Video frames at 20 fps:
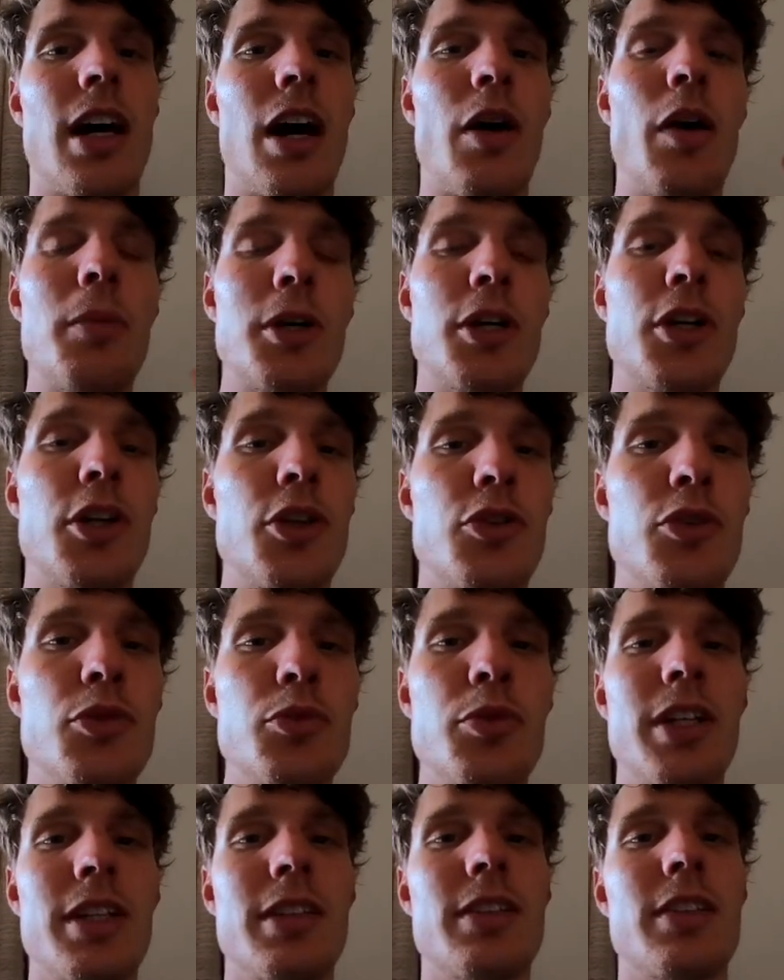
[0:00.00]
How I'm gonna
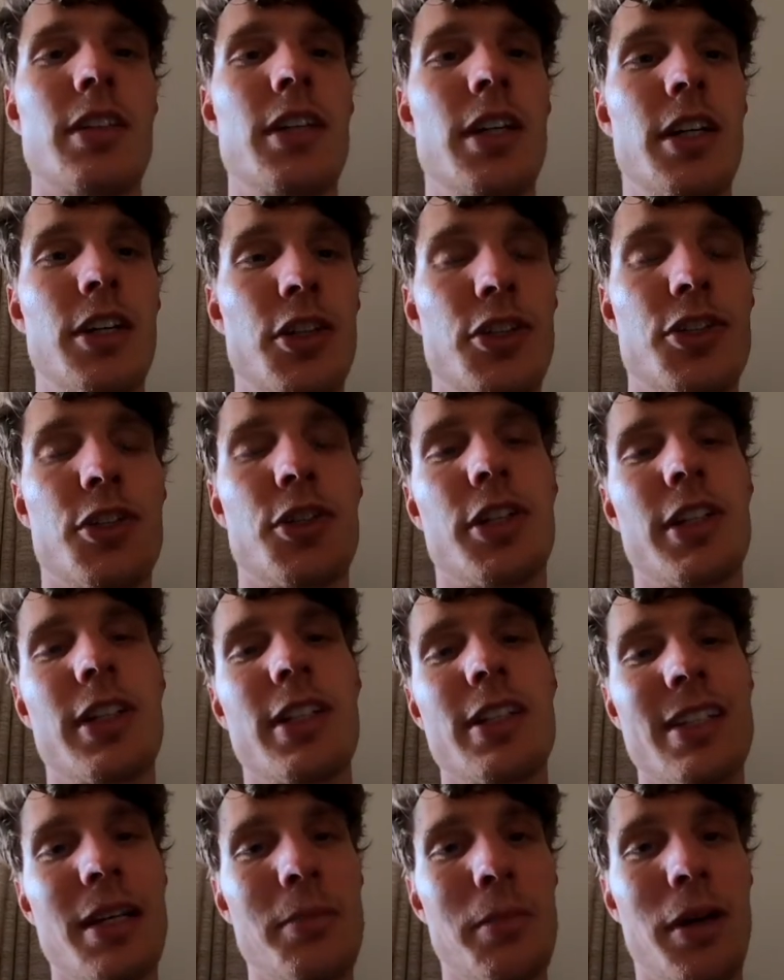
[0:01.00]
do it, the circuit
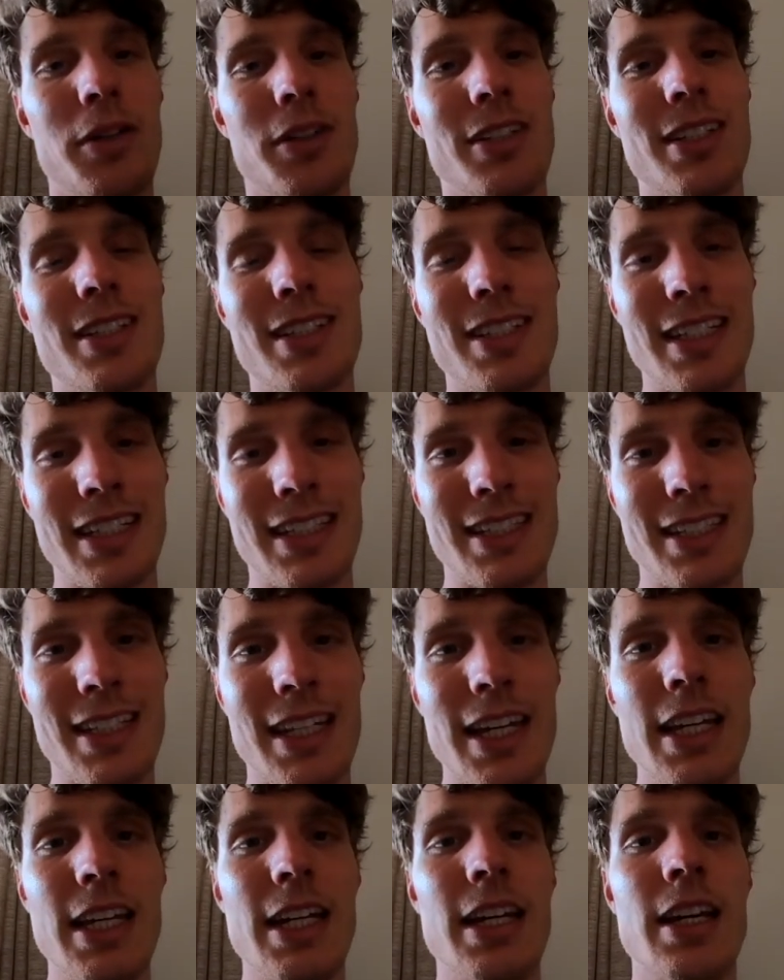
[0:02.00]
is about
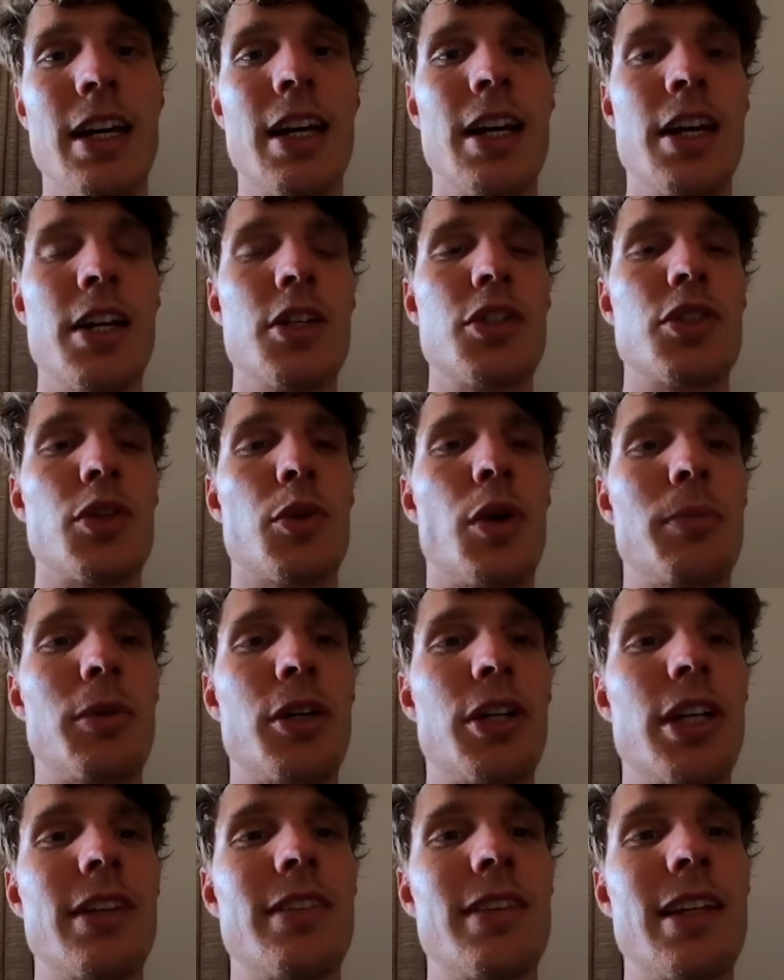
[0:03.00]
6K. So I'm
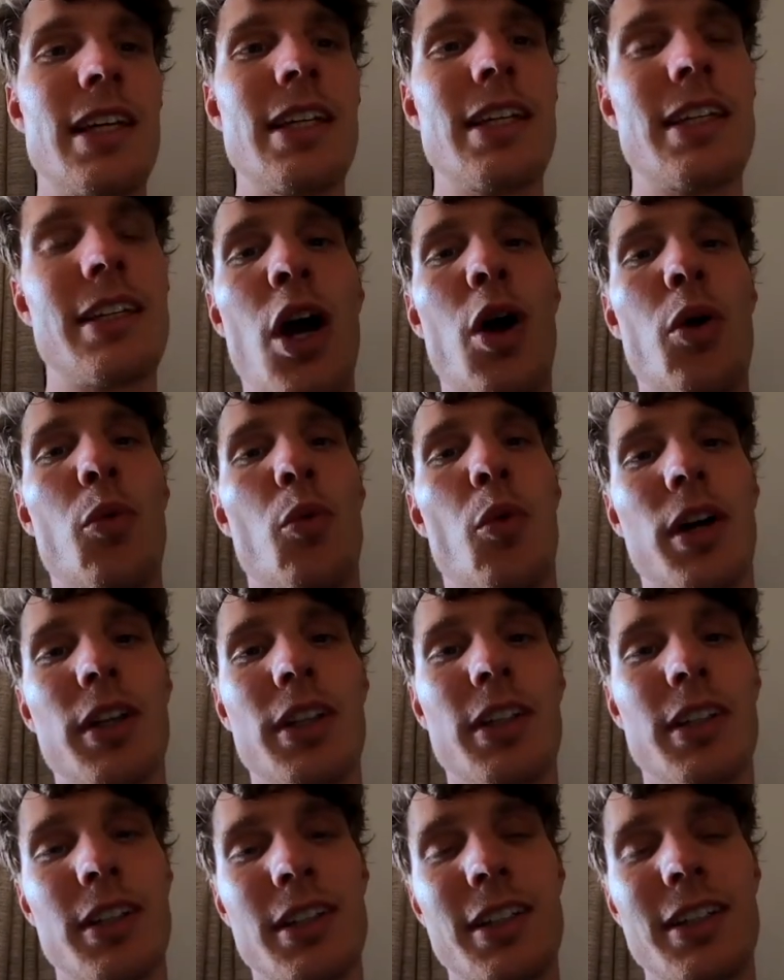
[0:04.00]
gonna take
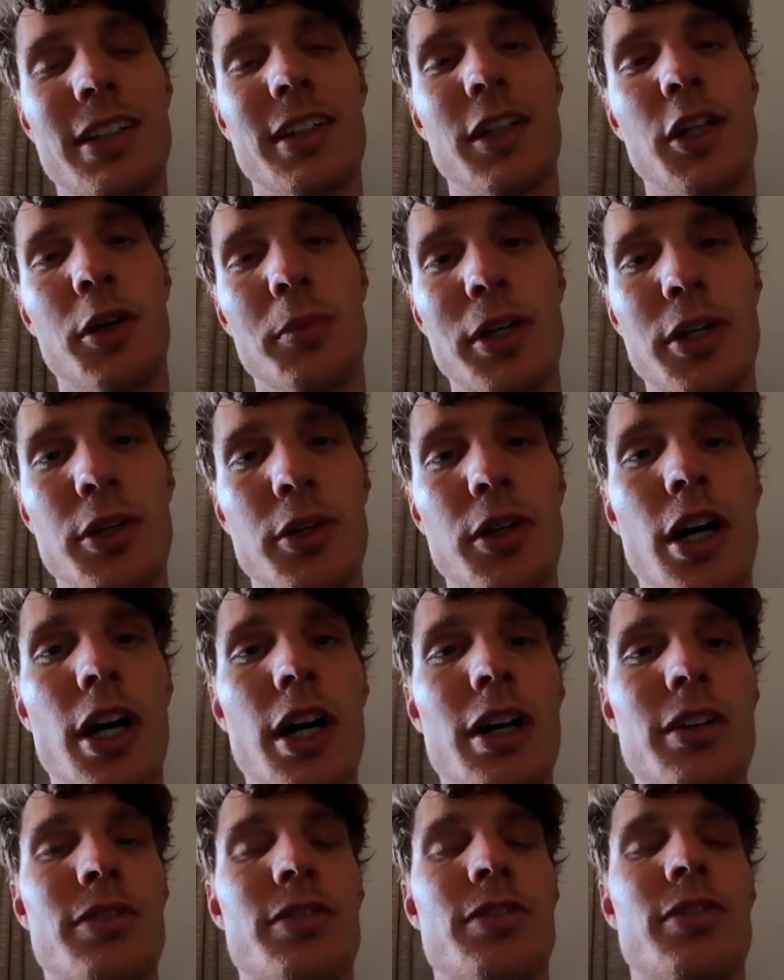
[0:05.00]
1 kilometer
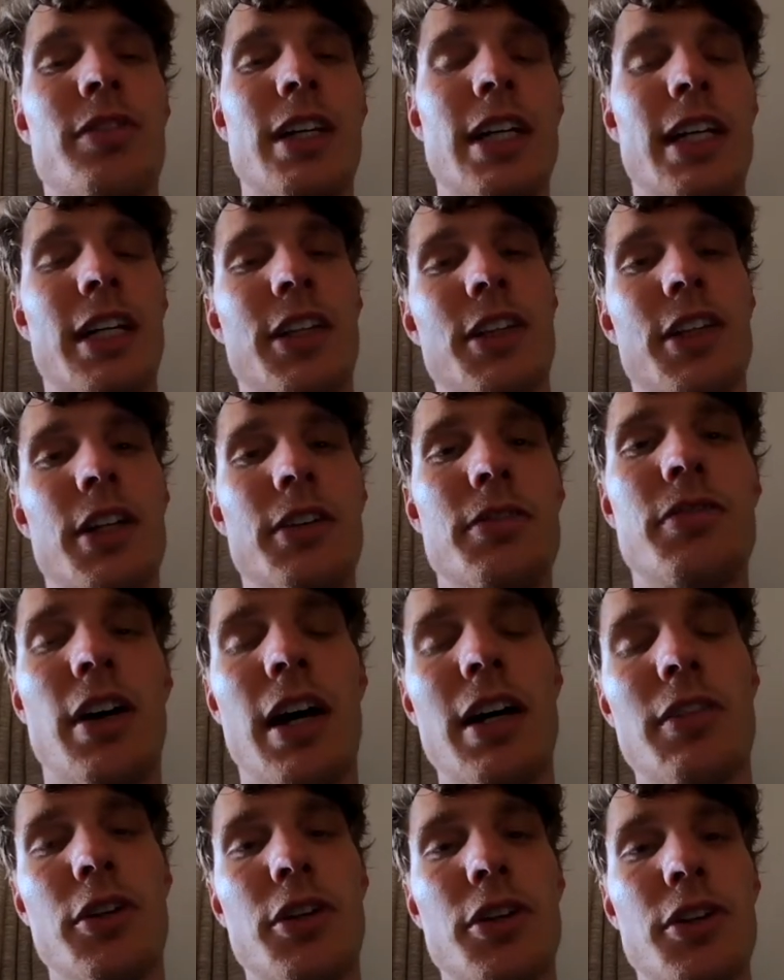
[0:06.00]
off and the
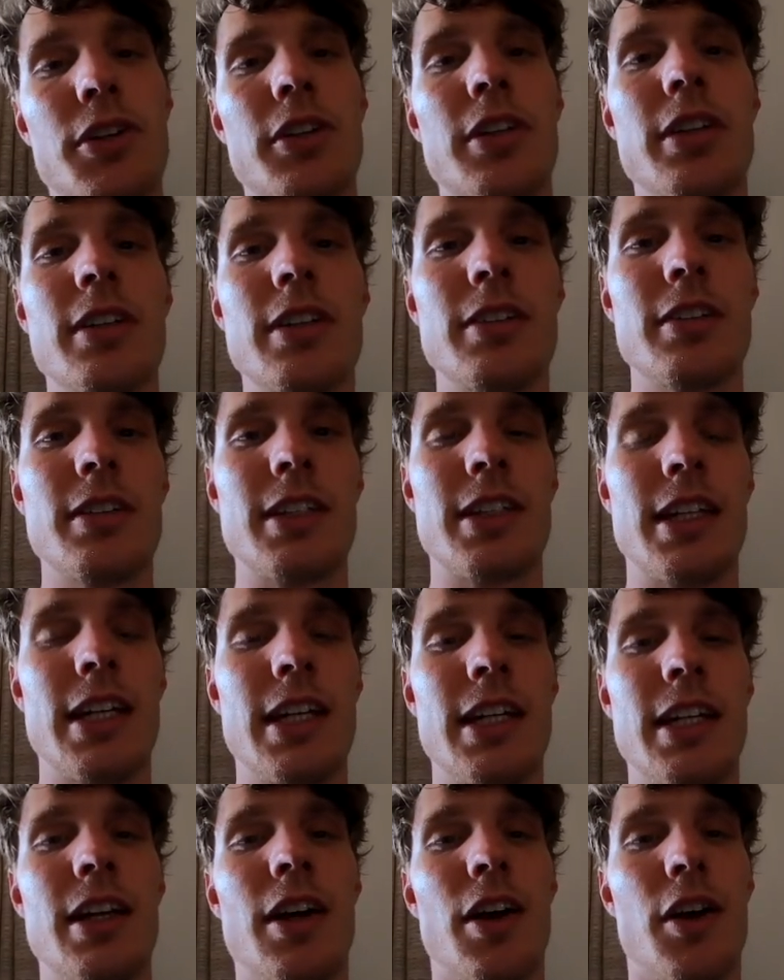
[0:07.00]
5 other
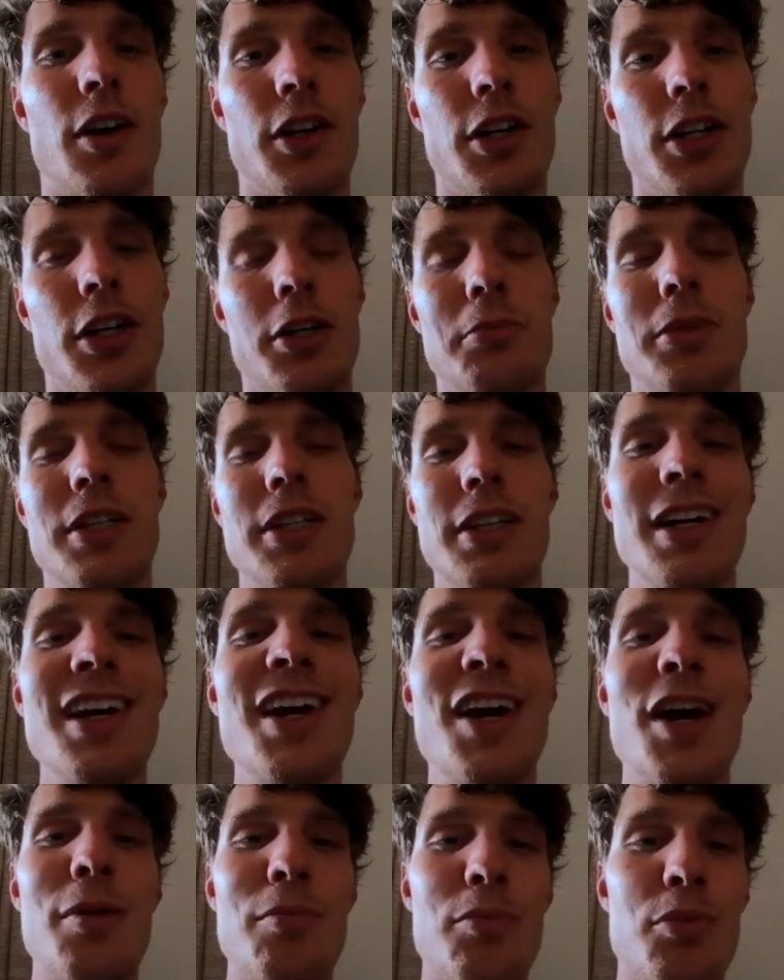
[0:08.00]
K are gonna be
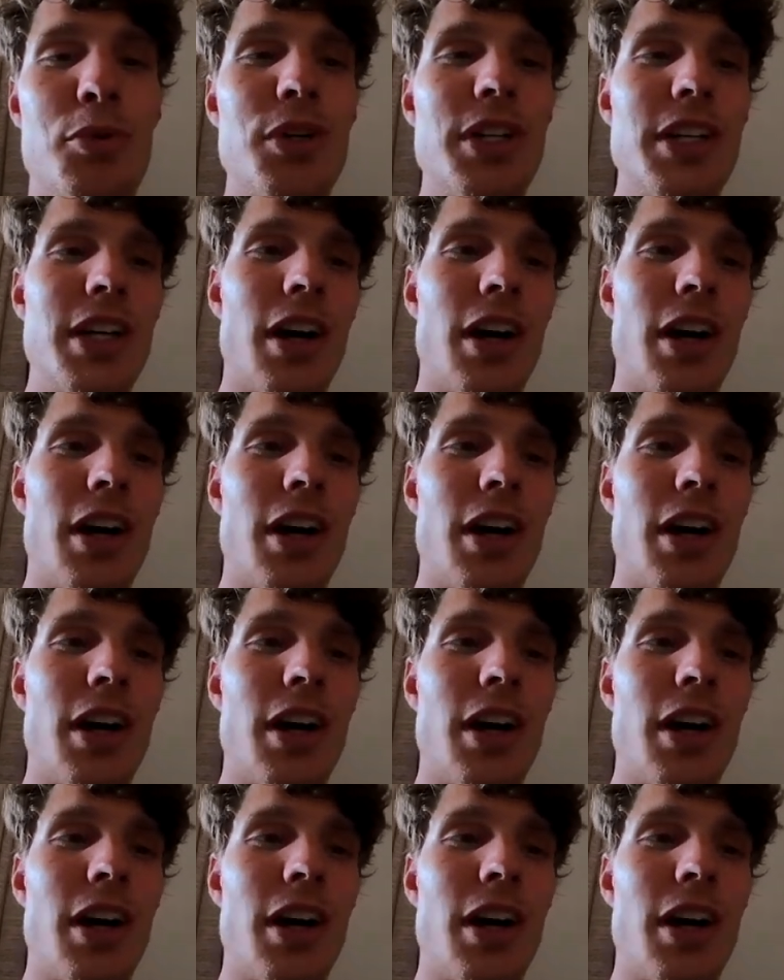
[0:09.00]
pretty